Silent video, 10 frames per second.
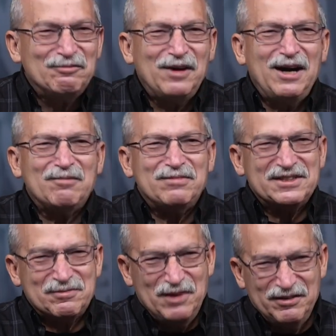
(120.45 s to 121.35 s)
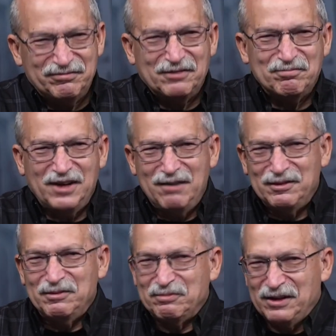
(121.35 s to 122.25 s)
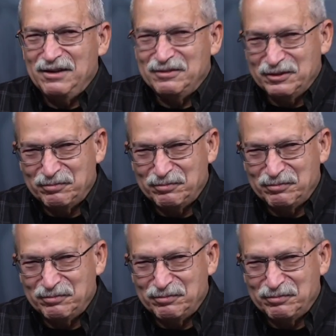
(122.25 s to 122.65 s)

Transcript: Bob has moved from problem to problem to